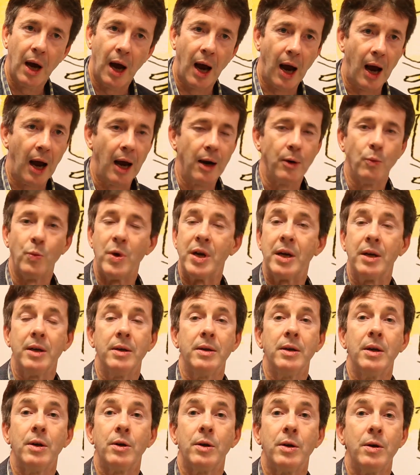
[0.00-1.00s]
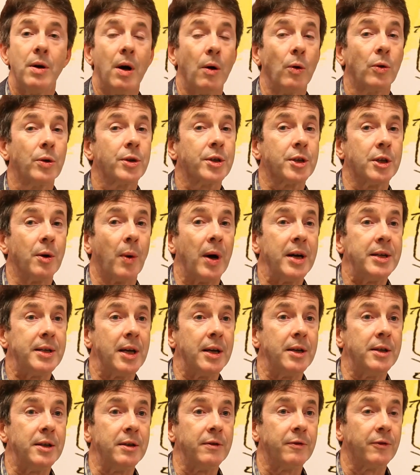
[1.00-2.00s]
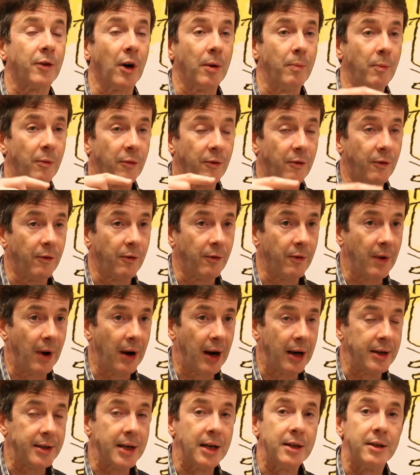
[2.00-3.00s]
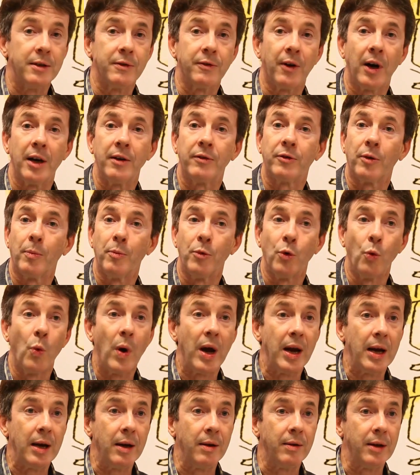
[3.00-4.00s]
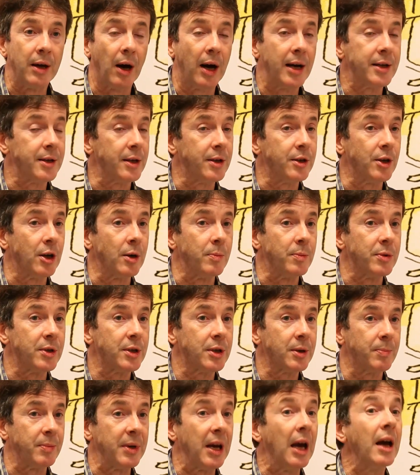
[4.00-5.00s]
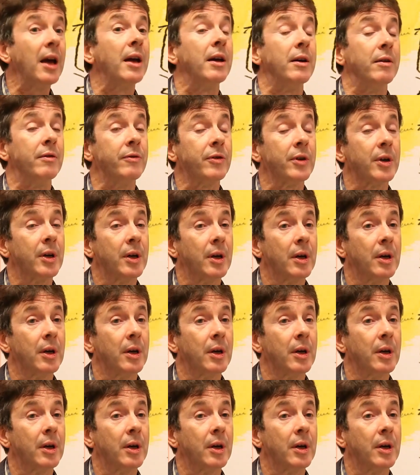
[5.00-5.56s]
and we can also identify from the way the isotopes behave.